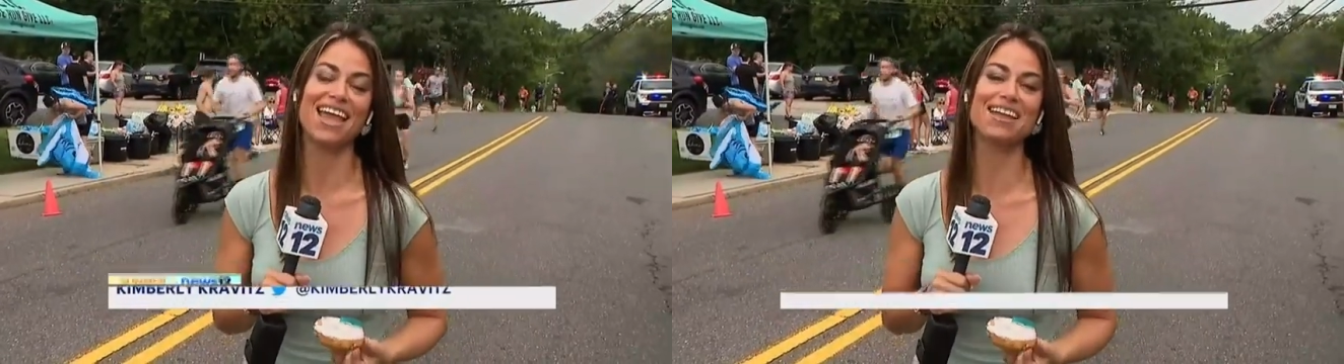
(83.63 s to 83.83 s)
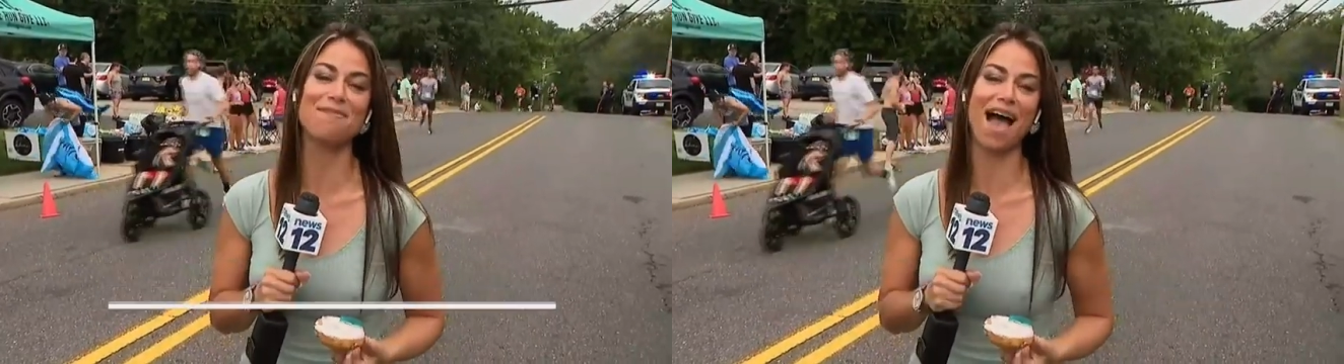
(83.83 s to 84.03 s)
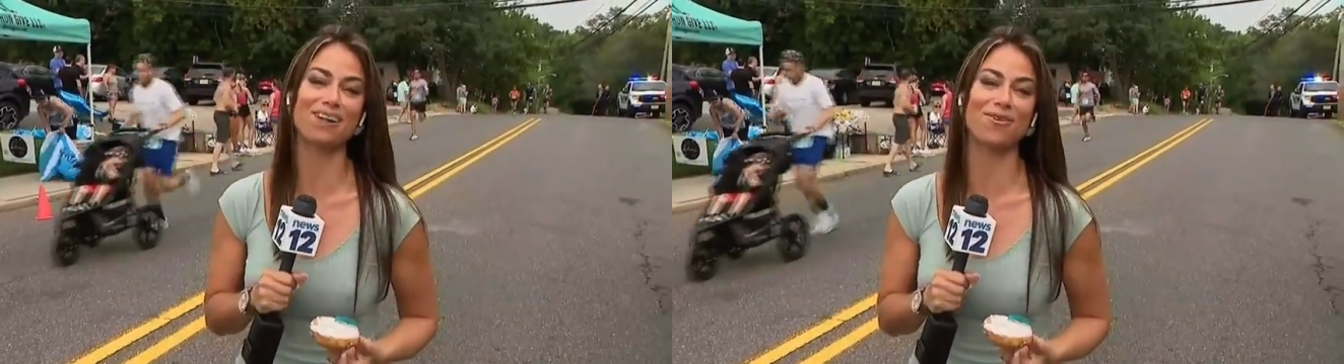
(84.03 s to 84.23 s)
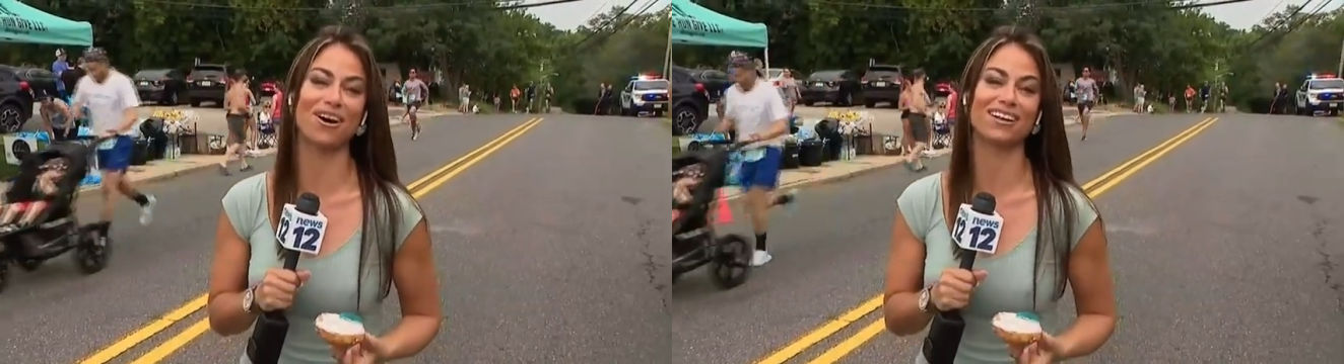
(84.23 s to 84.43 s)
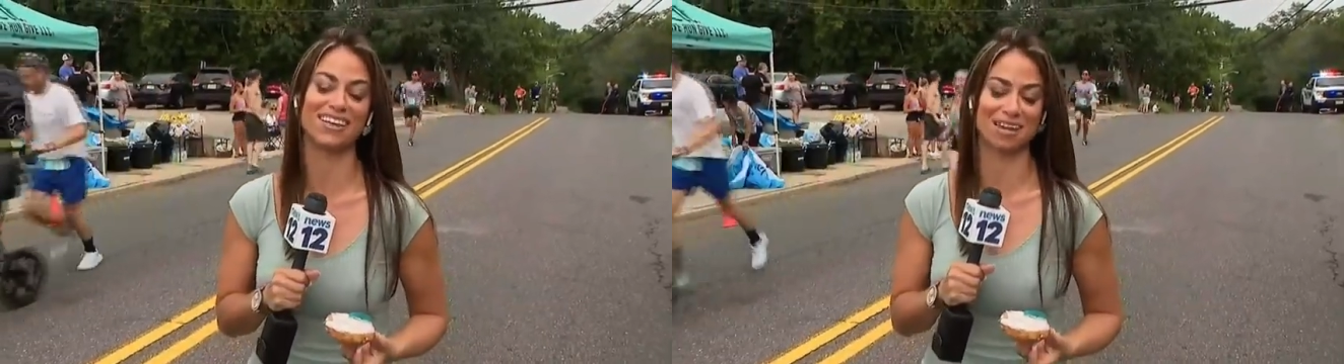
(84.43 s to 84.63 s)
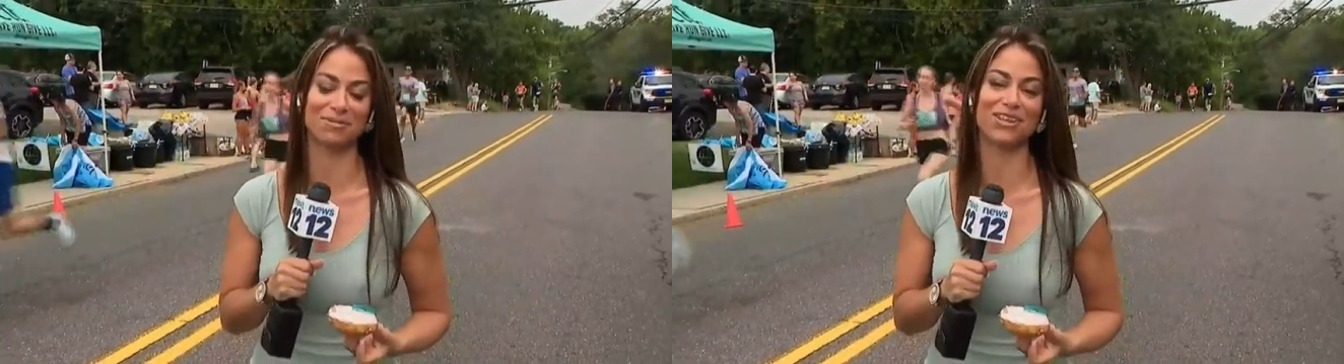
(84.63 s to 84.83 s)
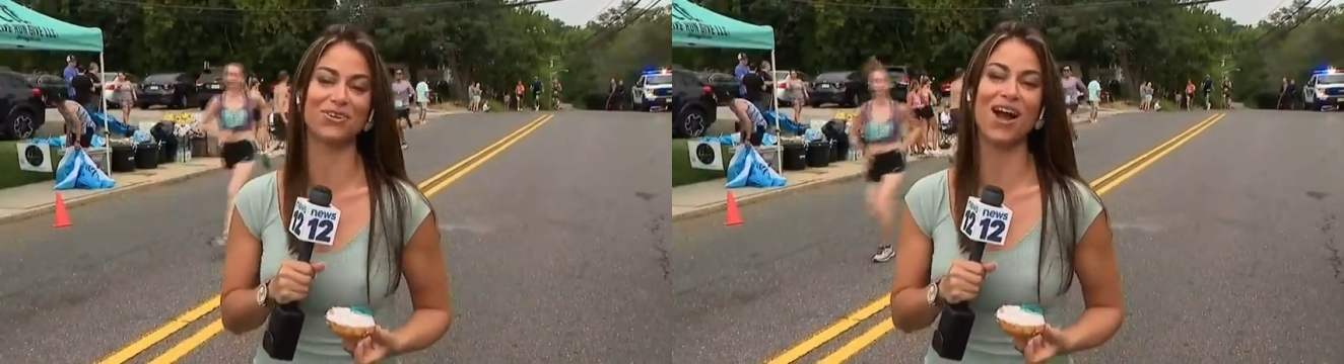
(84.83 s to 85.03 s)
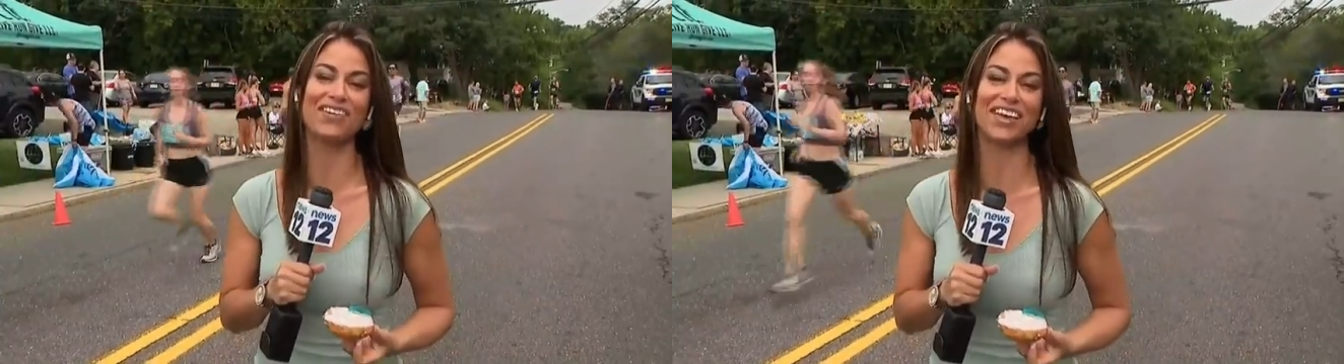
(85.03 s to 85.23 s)
In Matawan, Kimberly
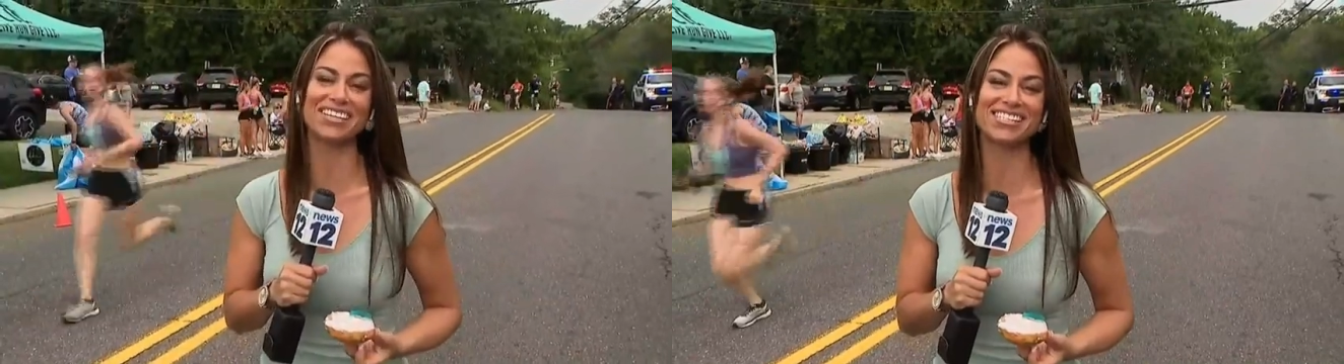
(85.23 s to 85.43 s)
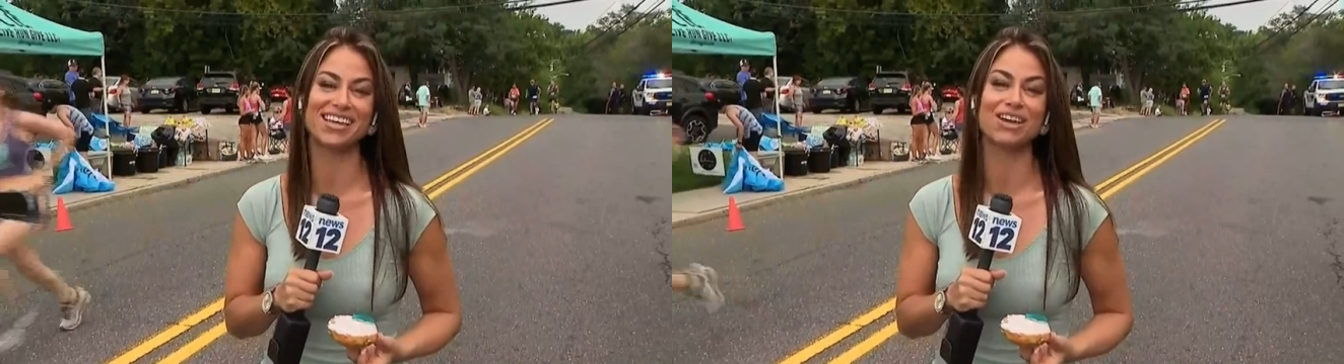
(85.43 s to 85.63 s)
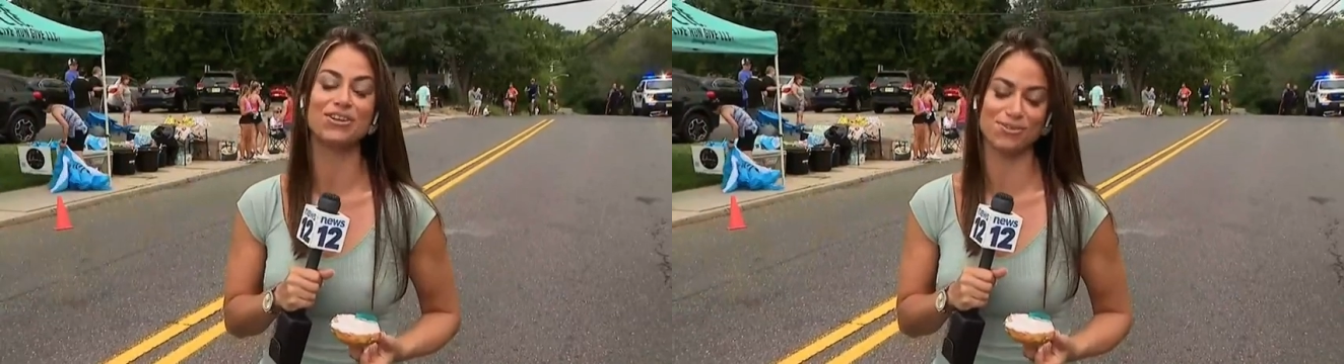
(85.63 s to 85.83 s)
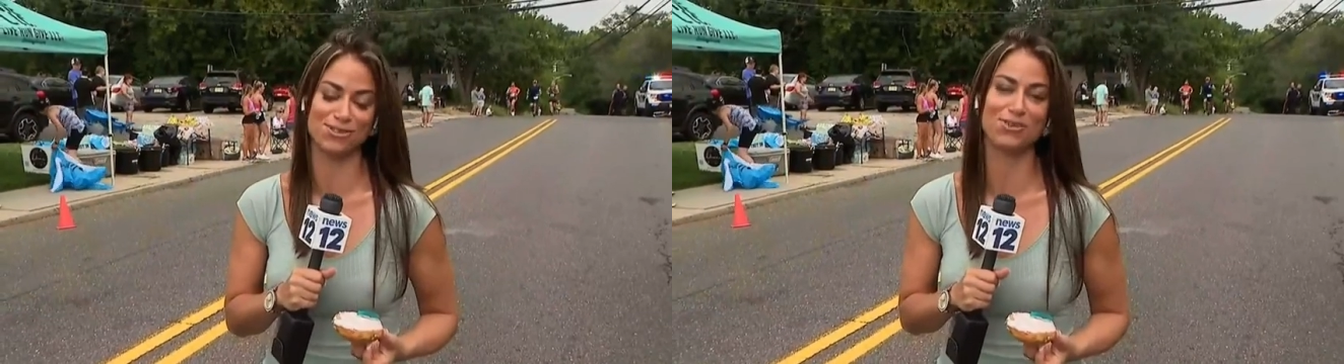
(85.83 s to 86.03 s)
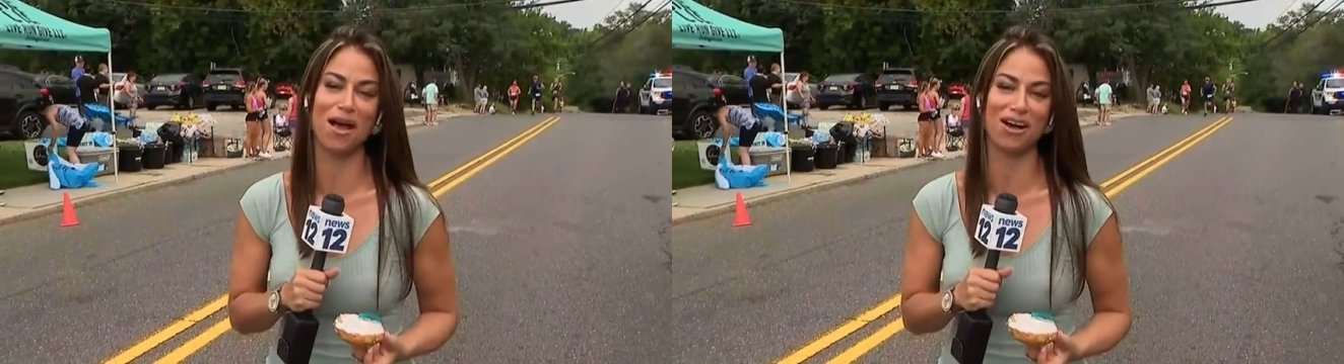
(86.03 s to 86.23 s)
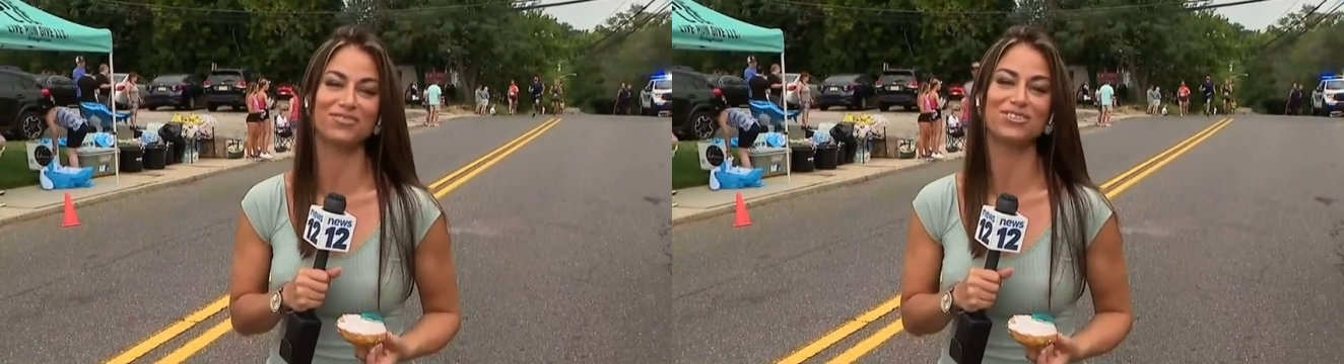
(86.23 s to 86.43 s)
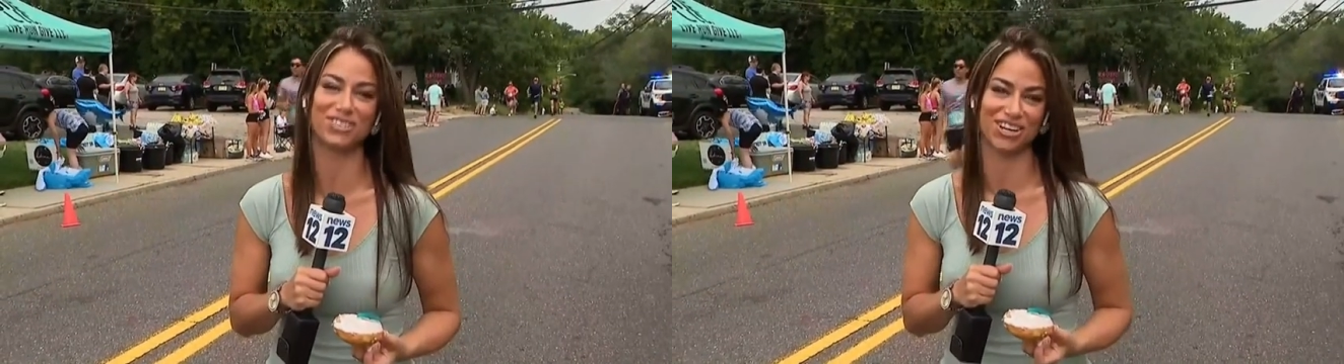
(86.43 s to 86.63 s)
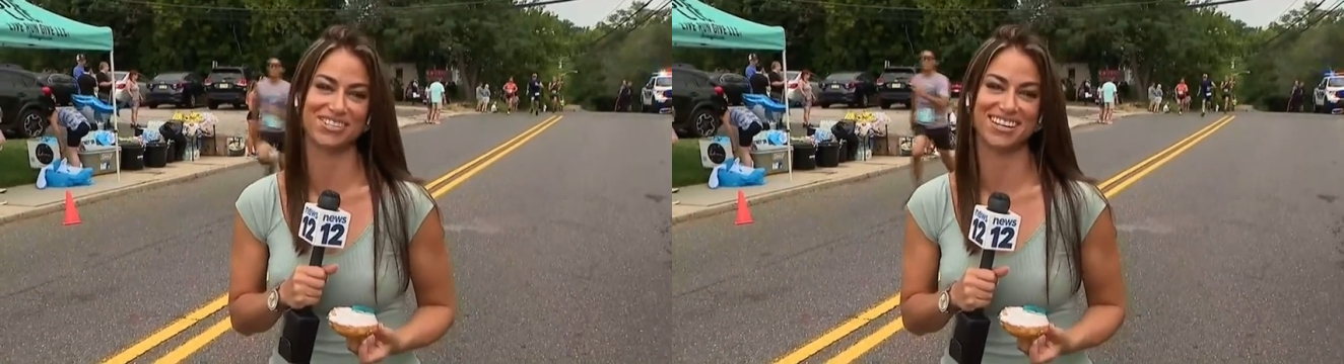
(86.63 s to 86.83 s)
Kravitz, News 12, New
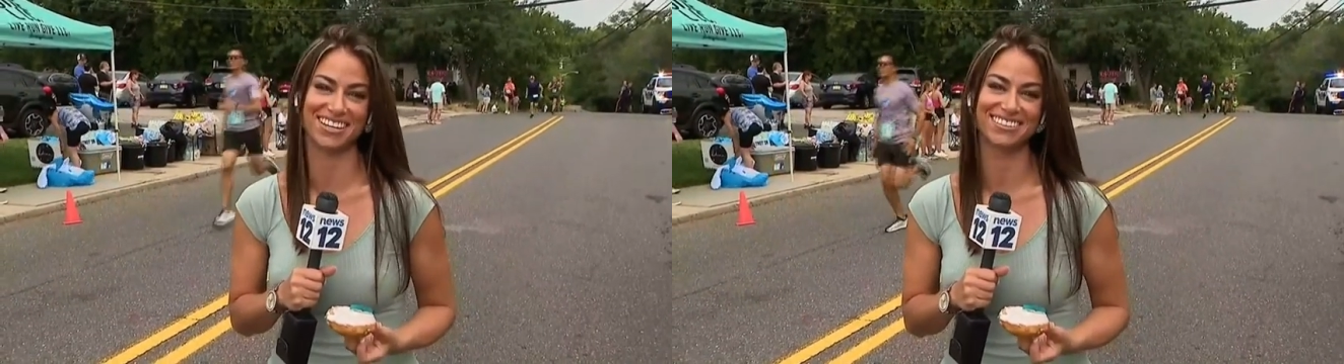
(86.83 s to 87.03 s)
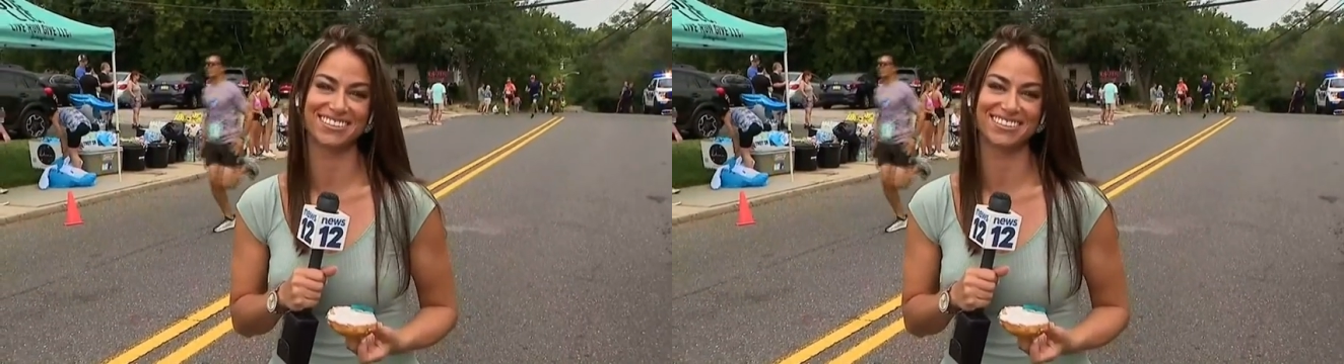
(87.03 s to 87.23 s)
Jersey.